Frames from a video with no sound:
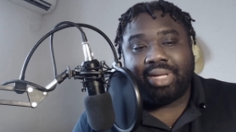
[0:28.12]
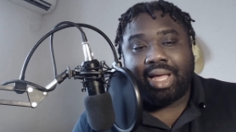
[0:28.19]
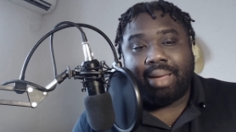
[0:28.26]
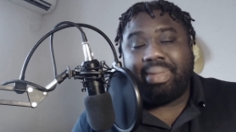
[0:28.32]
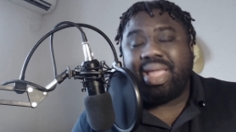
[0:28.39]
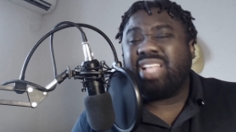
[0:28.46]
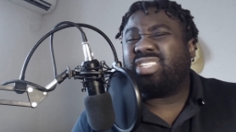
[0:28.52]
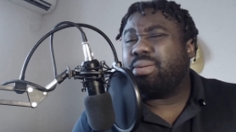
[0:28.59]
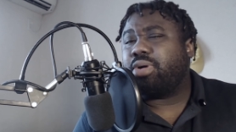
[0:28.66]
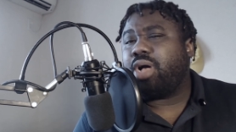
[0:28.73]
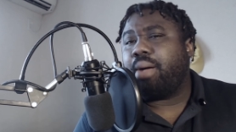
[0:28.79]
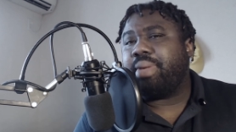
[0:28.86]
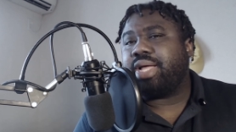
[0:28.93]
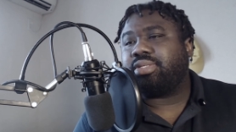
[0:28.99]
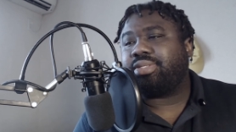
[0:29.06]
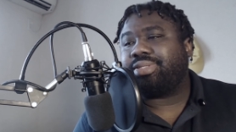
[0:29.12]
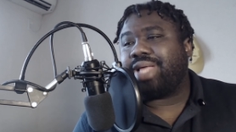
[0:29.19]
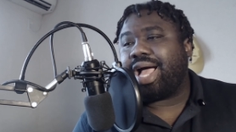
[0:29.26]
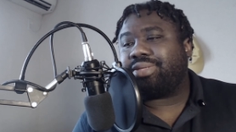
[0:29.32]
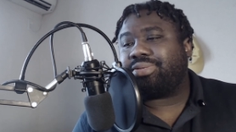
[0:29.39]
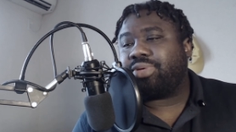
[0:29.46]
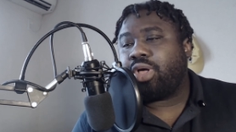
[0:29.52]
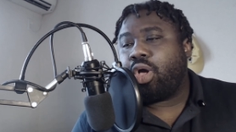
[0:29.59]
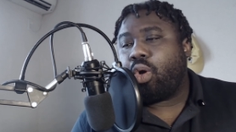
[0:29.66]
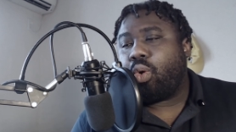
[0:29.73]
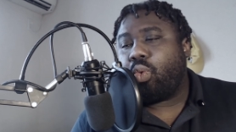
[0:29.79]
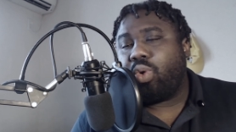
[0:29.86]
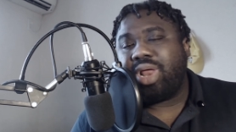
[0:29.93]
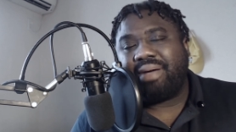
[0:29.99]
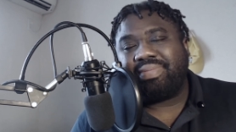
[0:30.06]
made some comments that
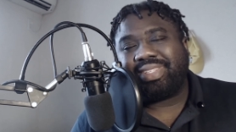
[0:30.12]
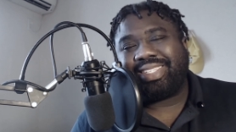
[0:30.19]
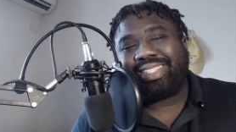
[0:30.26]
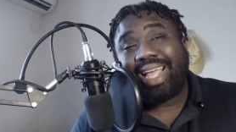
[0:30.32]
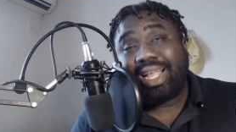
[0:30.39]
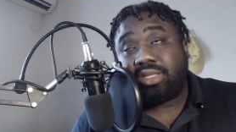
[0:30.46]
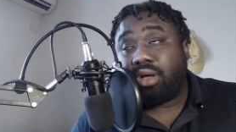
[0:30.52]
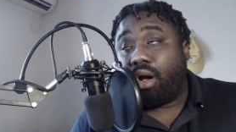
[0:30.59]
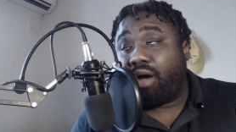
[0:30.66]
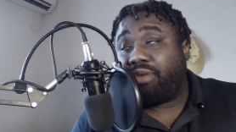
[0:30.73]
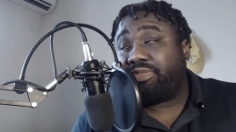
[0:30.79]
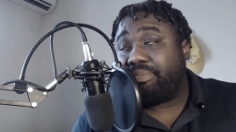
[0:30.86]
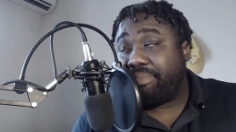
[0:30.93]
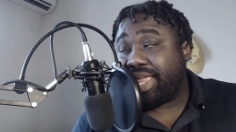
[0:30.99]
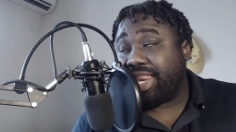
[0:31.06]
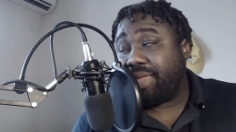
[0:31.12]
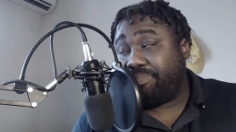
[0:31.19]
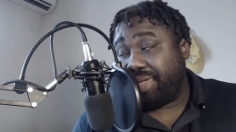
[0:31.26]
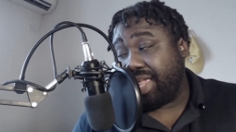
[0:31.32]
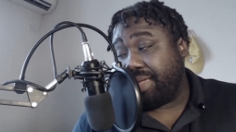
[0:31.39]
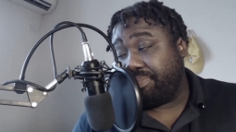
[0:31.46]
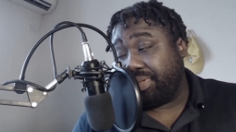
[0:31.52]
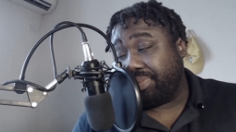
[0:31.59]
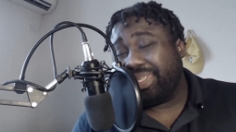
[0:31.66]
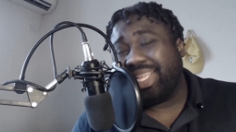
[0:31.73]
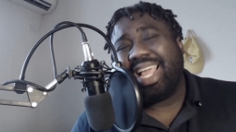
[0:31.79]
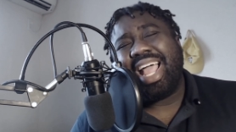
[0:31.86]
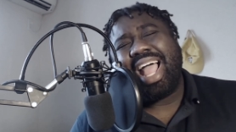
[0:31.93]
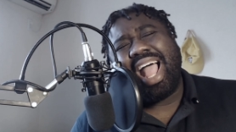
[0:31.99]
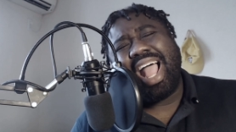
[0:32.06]
would have set off many people.
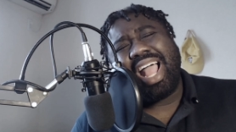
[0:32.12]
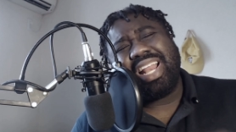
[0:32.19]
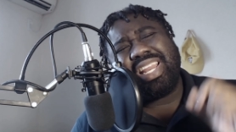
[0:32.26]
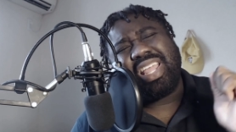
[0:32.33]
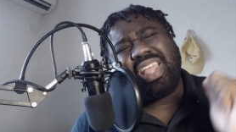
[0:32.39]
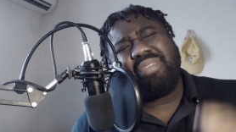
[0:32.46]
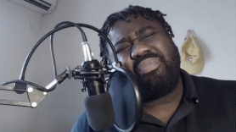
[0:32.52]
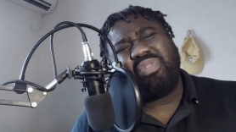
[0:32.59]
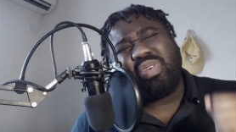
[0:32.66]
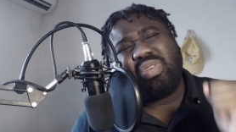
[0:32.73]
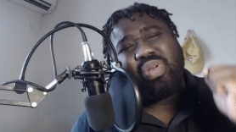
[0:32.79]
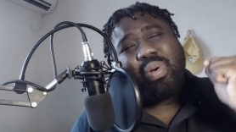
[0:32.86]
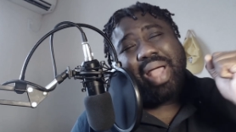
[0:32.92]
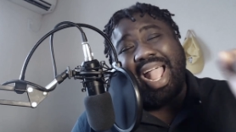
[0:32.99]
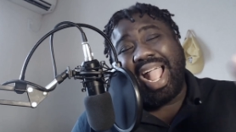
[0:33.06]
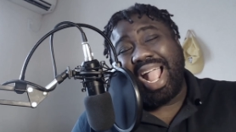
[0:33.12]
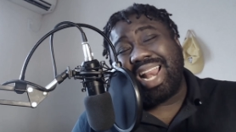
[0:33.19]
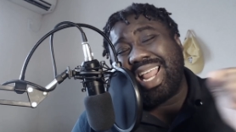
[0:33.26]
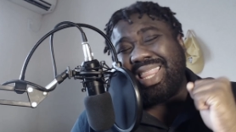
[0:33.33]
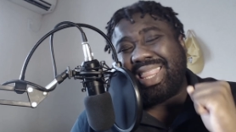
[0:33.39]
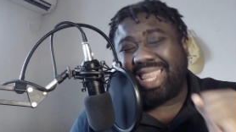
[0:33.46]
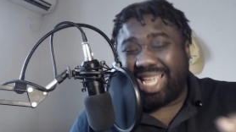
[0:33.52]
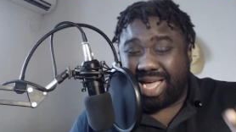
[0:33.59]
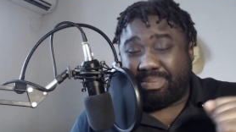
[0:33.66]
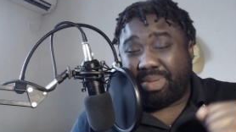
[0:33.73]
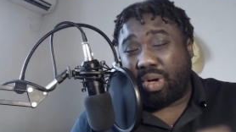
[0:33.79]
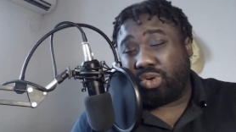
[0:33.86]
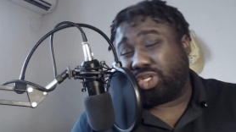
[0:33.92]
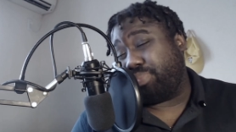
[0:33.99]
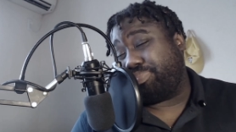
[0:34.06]
And if you know anything
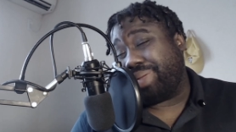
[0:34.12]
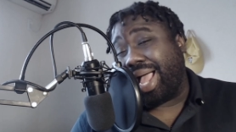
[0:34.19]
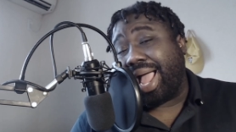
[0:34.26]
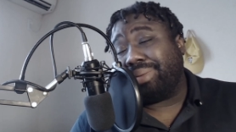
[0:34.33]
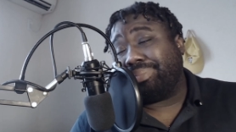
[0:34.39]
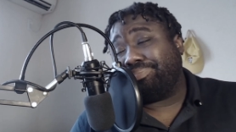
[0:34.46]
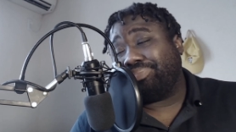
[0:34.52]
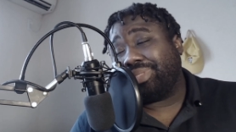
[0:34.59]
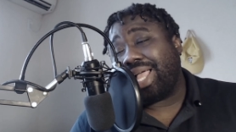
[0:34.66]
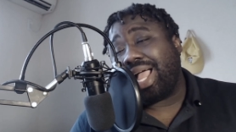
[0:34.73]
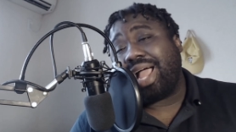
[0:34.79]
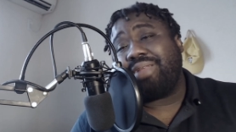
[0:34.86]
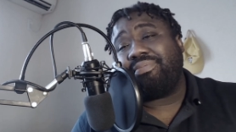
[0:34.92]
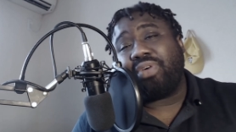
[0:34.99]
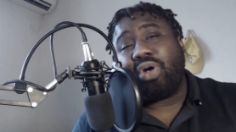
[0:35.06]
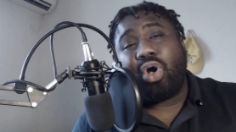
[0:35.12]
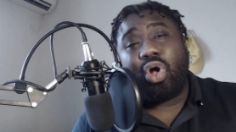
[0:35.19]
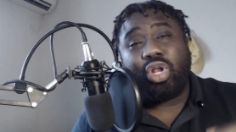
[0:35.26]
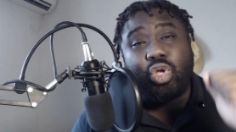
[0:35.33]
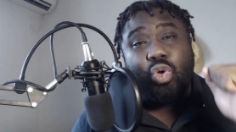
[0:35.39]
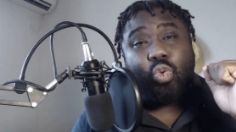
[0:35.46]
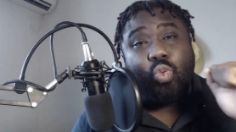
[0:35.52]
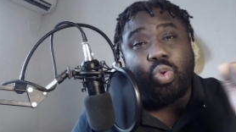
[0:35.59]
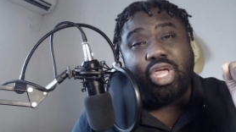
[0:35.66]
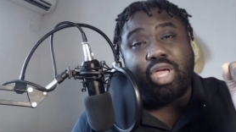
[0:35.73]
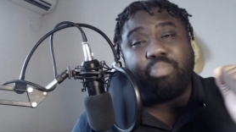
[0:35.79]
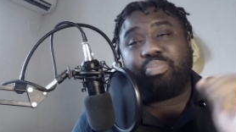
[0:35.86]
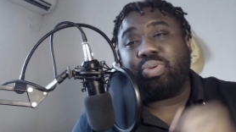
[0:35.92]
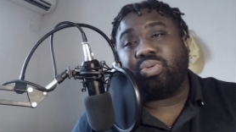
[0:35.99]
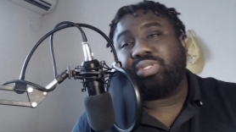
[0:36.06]
about Japan, and for all you
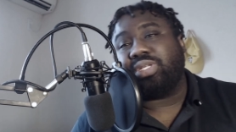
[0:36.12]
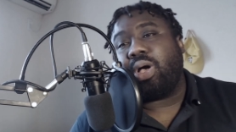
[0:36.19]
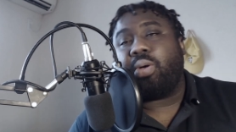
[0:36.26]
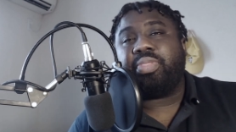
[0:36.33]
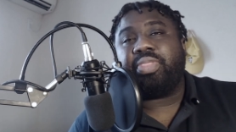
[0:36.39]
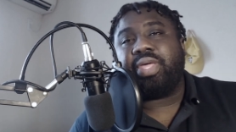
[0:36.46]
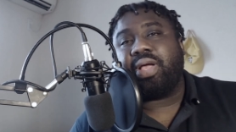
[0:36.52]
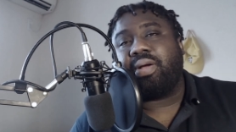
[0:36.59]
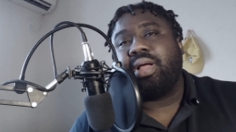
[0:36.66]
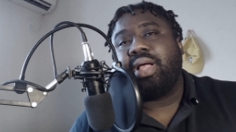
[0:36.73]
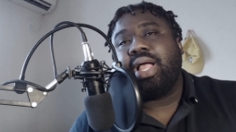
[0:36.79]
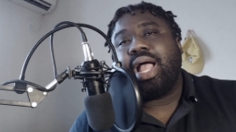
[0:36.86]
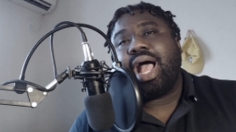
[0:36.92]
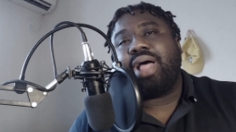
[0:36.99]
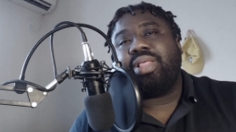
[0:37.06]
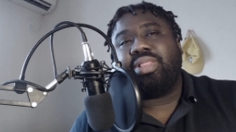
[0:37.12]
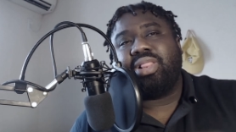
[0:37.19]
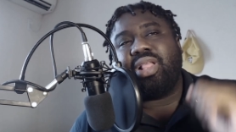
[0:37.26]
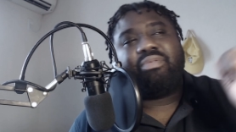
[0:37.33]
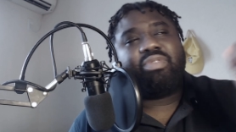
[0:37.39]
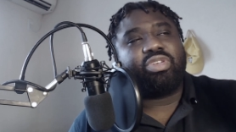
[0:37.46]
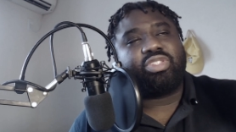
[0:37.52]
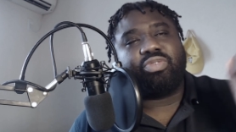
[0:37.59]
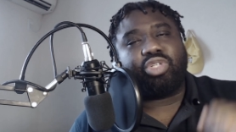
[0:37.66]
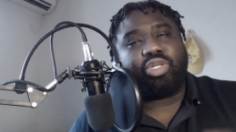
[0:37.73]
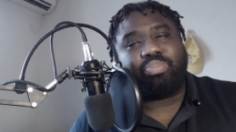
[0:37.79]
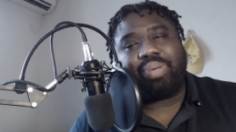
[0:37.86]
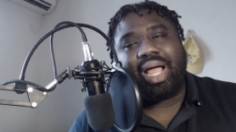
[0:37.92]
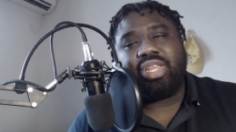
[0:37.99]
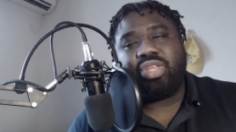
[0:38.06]
weeaboos out there and lovers of
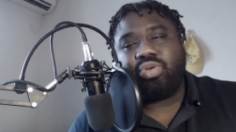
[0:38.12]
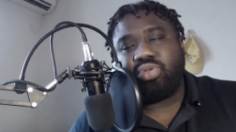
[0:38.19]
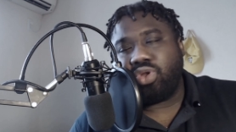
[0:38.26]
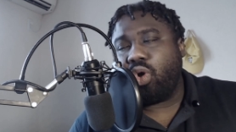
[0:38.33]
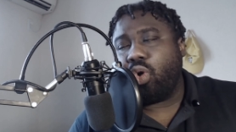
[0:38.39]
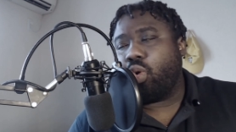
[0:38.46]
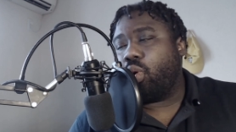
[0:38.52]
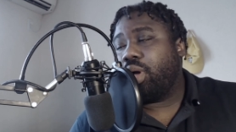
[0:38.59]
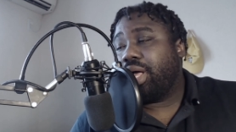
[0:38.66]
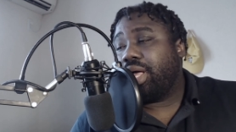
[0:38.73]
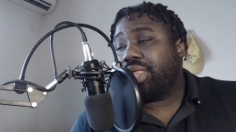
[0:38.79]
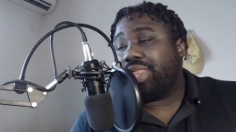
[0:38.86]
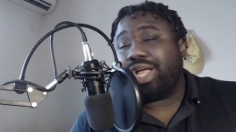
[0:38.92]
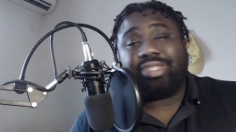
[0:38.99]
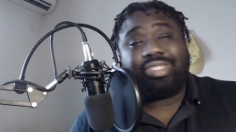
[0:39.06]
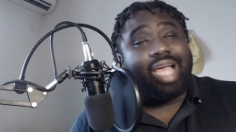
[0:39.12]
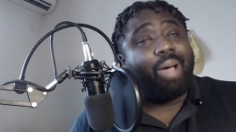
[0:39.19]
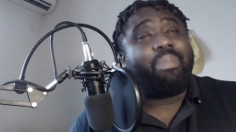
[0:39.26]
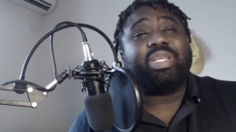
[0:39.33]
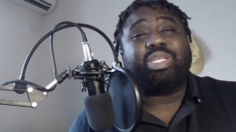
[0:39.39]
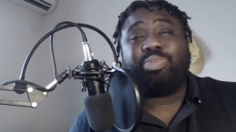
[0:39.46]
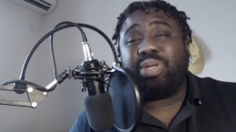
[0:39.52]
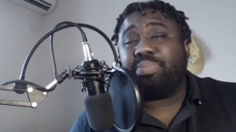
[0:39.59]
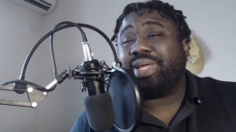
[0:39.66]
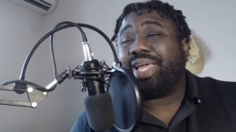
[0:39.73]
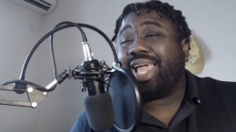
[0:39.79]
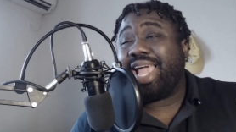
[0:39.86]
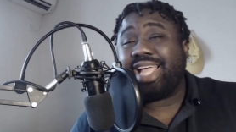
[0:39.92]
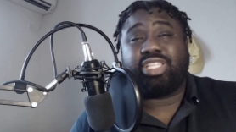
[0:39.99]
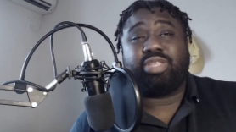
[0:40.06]
Japan, you know that Japanese people
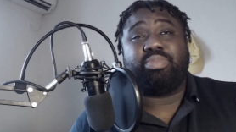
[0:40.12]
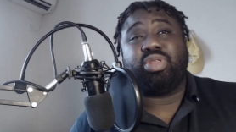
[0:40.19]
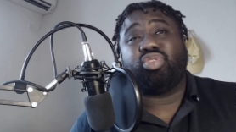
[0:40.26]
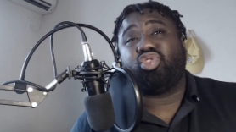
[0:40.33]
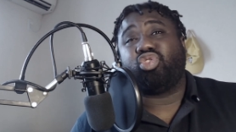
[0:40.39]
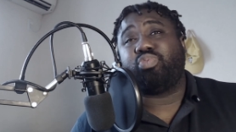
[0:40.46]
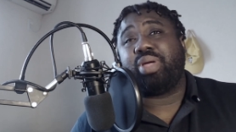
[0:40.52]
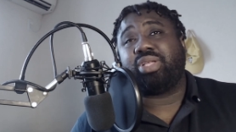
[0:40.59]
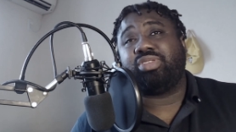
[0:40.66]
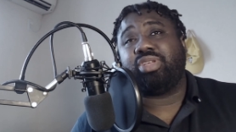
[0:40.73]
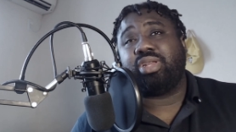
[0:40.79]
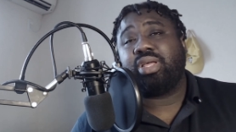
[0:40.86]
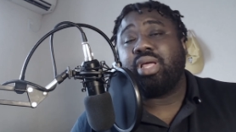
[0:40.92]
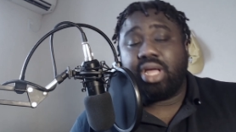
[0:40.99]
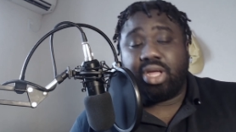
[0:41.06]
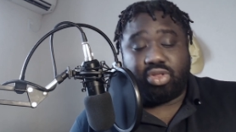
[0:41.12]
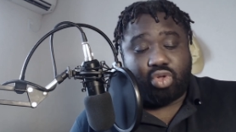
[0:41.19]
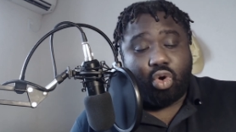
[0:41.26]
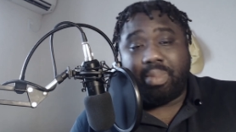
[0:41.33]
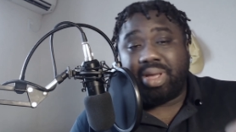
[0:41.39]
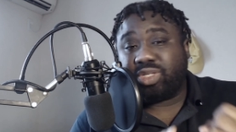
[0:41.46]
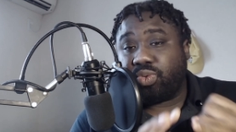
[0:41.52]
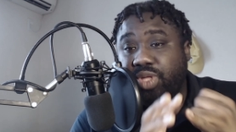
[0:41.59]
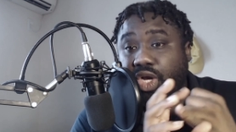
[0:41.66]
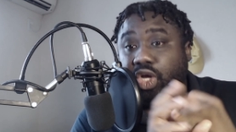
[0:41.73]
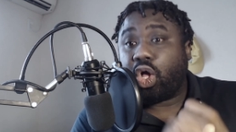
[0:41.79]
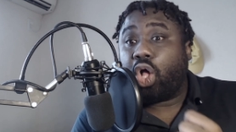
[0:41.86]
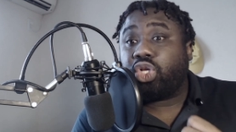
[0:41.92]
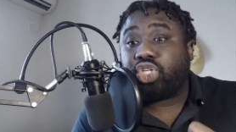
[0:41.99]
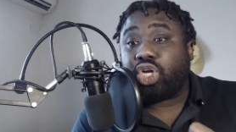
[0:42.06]
hate to be disrespected. Don't mess with their
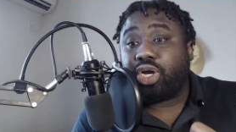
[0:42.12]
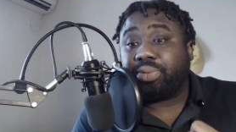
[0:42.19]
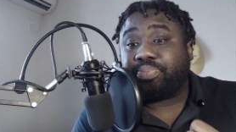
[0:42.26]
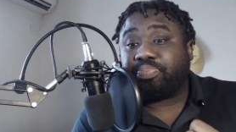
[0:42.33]
culture,